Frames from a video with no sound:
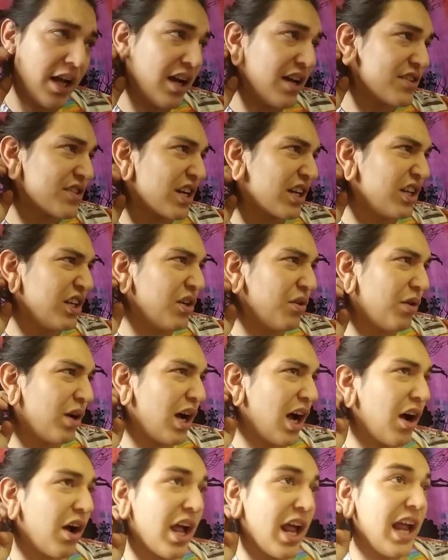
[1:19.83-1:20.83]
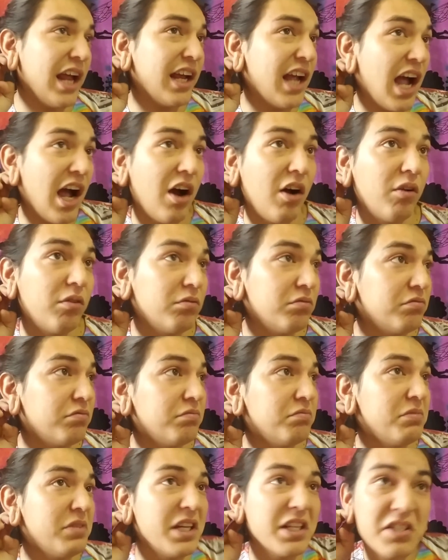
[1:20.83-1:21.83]
It's like, you know what? I'll hang out,
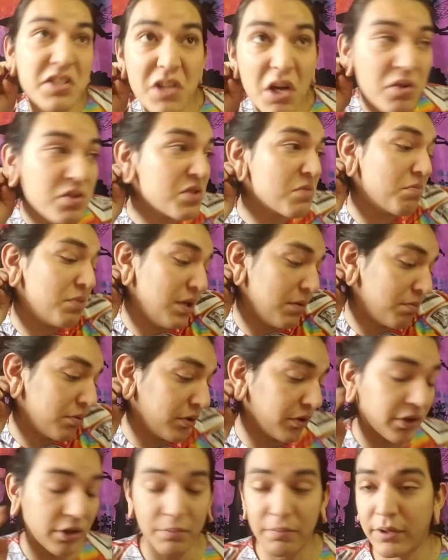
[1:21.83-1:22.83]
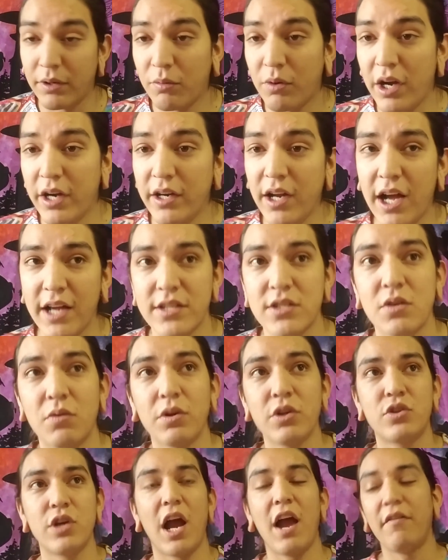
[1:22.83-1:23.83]
get to know some people a little bit. Why not? So
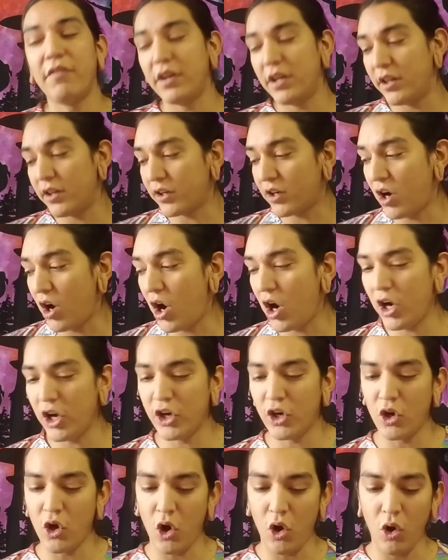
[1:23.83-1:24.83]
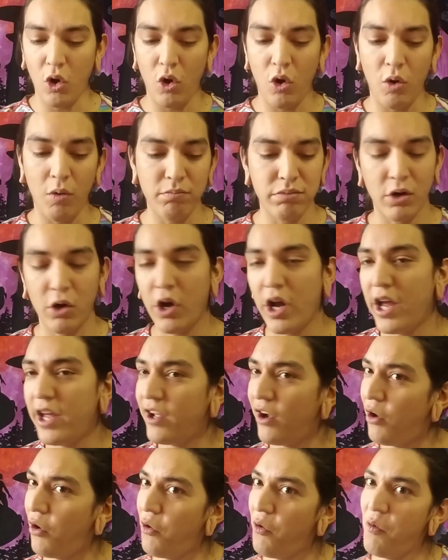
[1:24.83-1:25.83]
we're driving in the car, and oh boy,
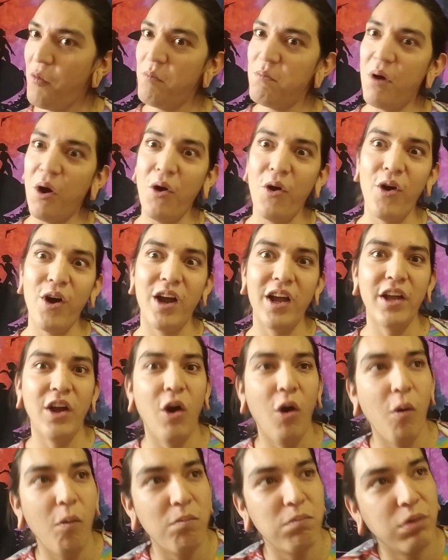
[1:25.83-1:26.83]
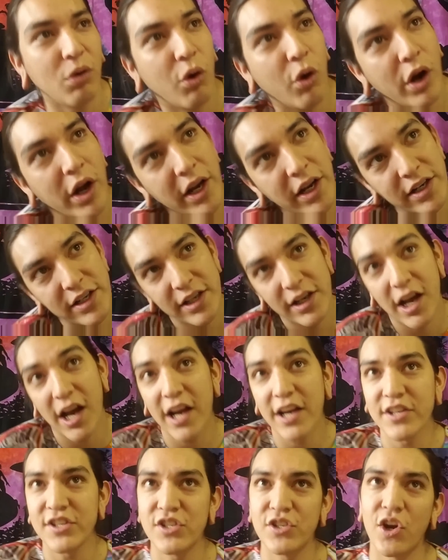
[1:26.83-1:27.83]
oh boy, oh boy, did
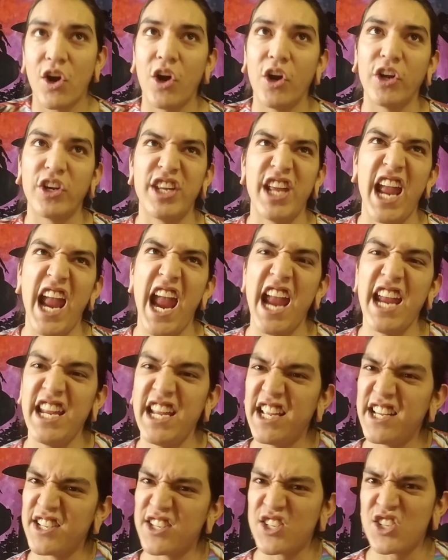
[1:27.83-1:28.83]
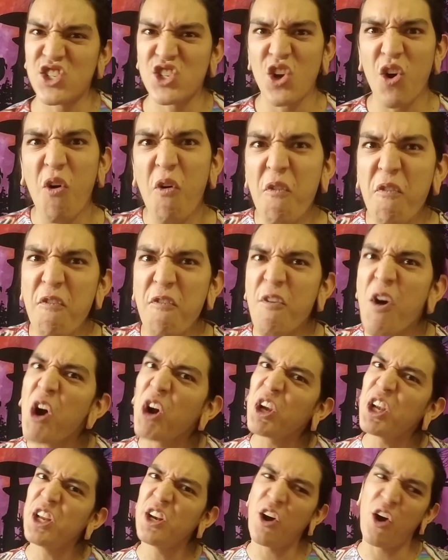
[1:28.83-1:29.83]
I start K-ing so
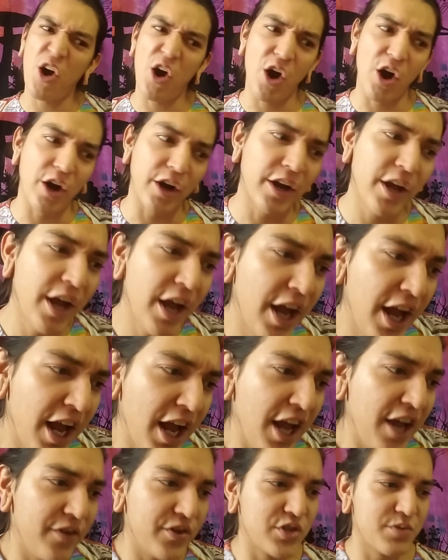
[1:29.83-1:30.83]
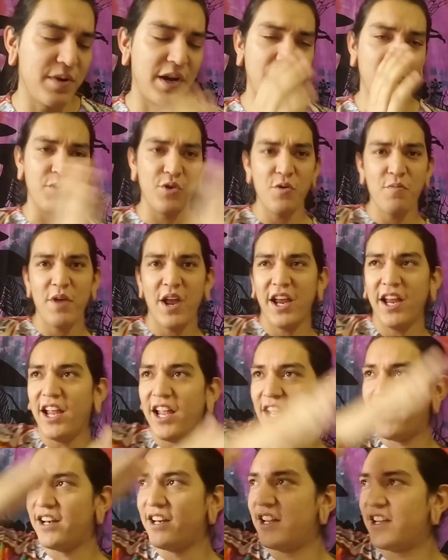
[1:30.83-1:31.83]
fucking hard. It was my roommate
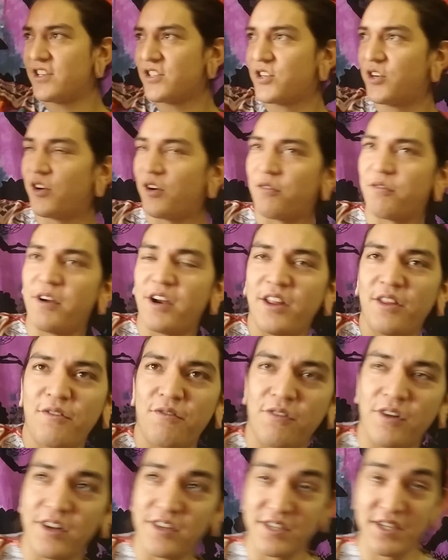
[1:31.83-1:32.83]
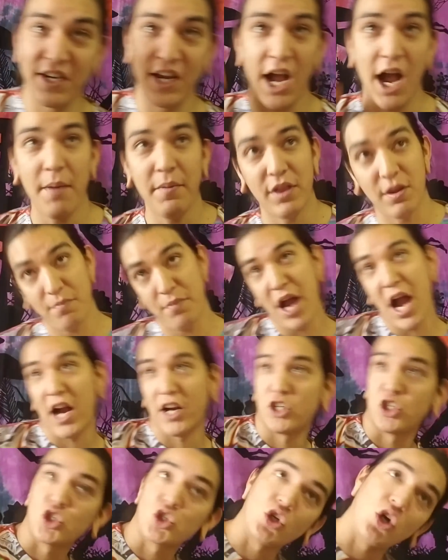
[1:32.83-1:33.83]
and his girlfriend in the front seat. I'm in the back,
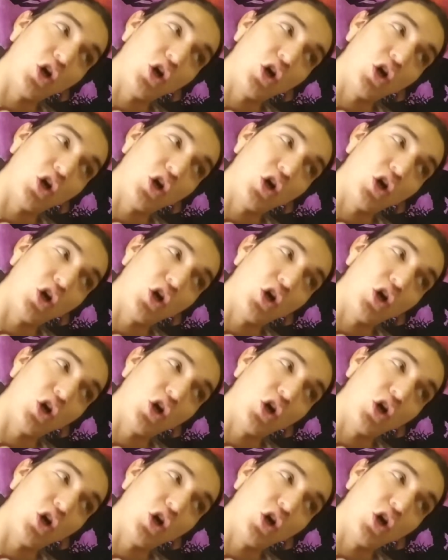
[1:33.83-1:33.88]
just